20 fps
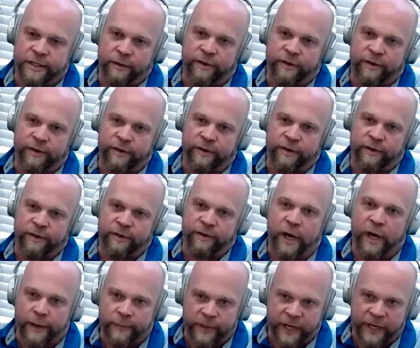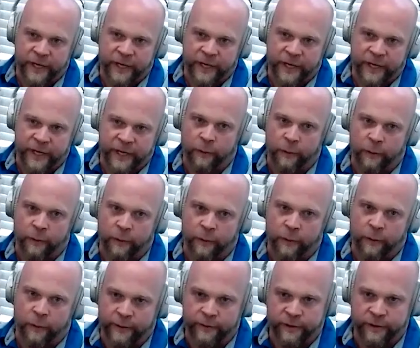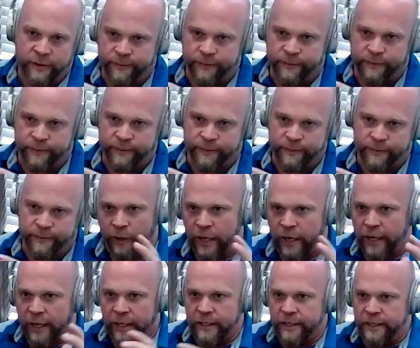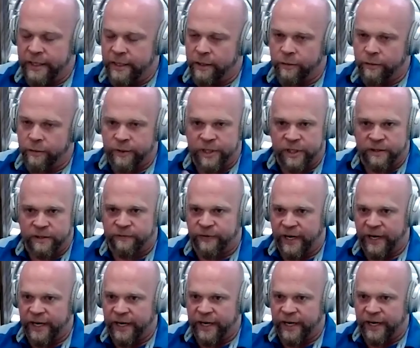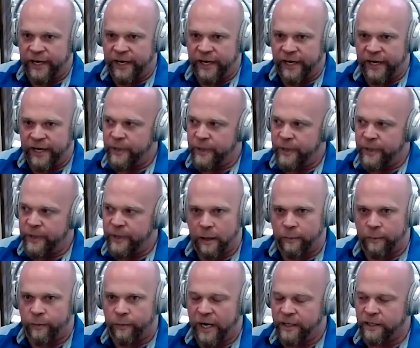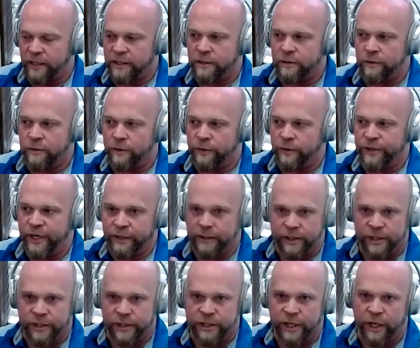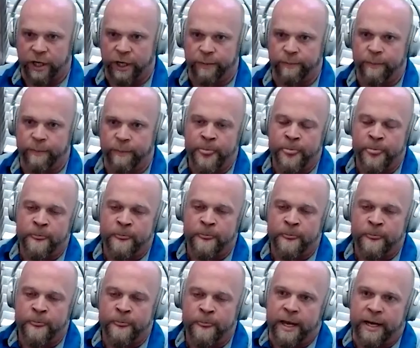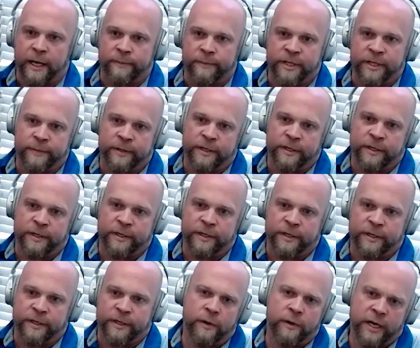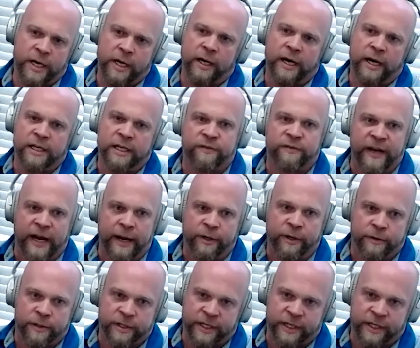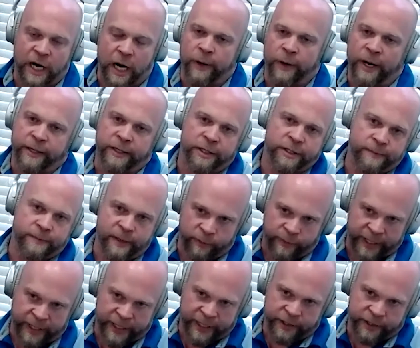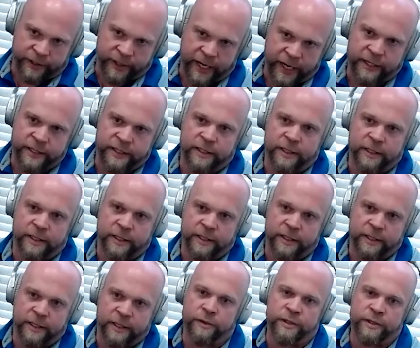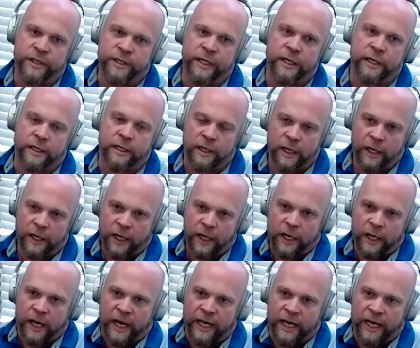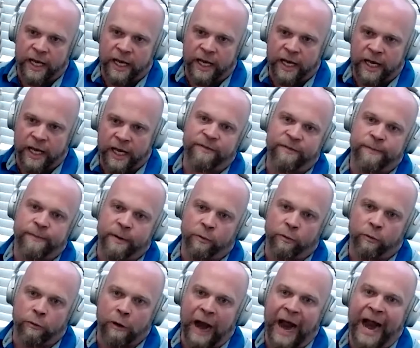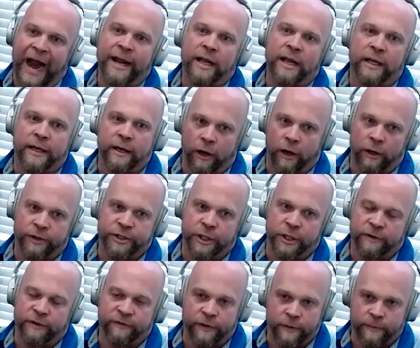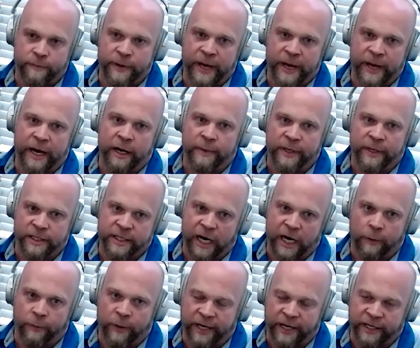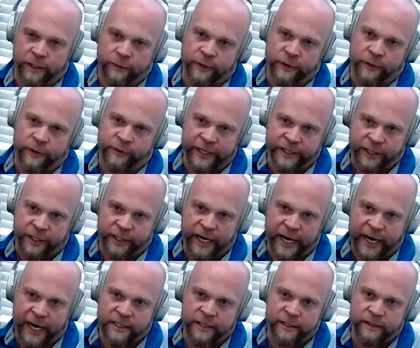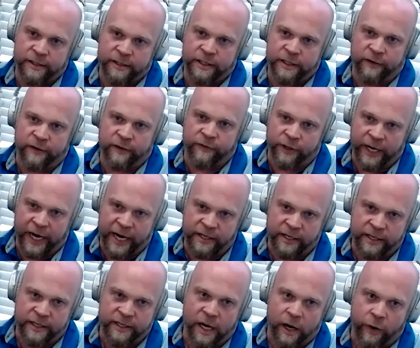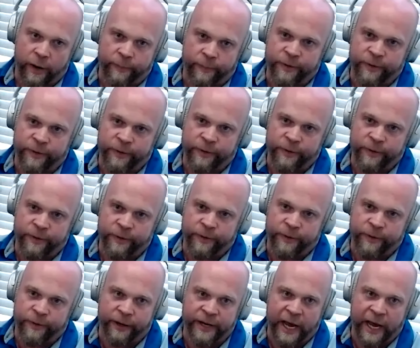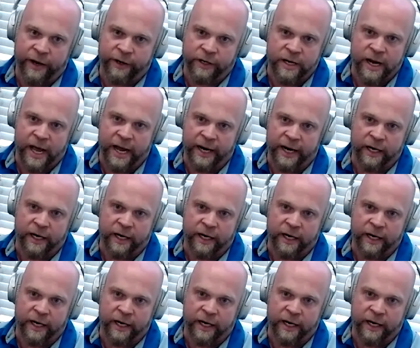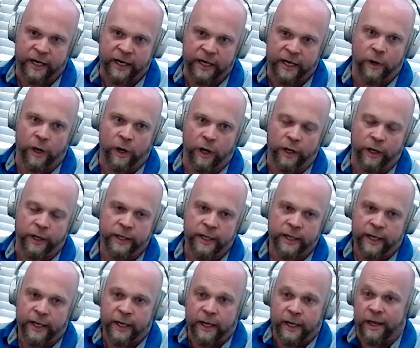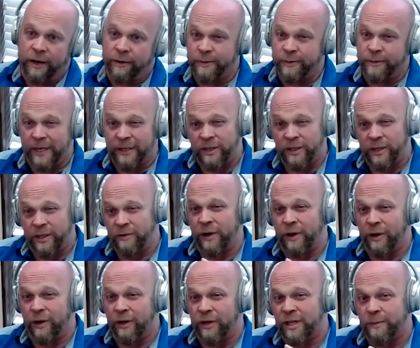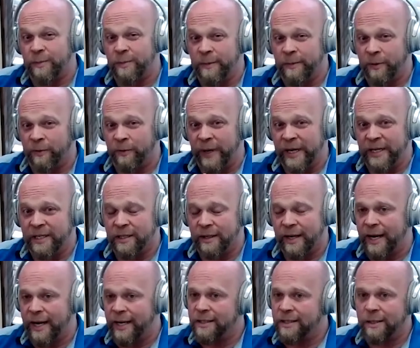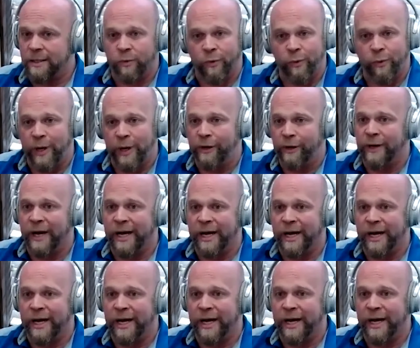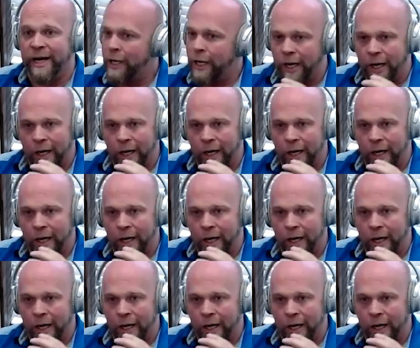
And so that's why I became a chiropractor. That was my whole deal, which is funny because when we got to chiropractic school, Doctor Stern, he comes up and he was like, who here has family who is chiropractors? People raise their hands. He goes, who's here has life been radically altered for the better because of chiropractic? We raised our hands. And he was like, if your hand didn't go up, you should drop out now. You're not going to make it. This is too hard. That was about two thirds of the people raised their hands. And when we graduated,